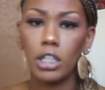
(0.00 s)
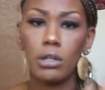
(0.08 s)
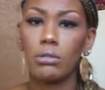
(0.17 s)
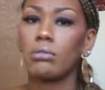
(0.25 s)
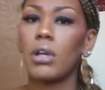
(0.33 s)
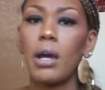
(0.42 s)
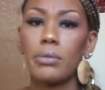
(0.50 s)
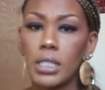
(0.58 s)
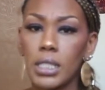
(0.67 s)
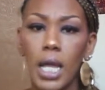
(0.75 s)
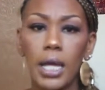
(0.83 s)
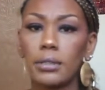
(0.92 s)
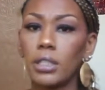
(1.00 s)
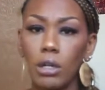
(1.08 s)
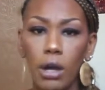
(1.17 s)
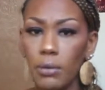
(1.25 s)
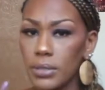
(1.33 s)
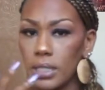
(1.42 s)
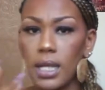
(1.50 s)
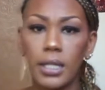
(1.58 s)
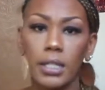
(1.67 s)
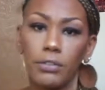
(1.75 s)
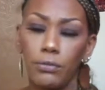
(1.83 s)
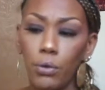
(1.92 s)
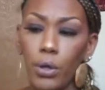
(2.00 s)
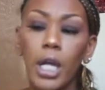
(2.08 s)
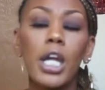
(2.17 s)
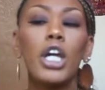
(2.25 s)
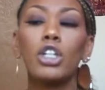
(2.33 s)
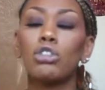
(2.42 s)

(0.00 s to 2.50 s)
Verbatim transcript: No, I was not. No, I was not here for it.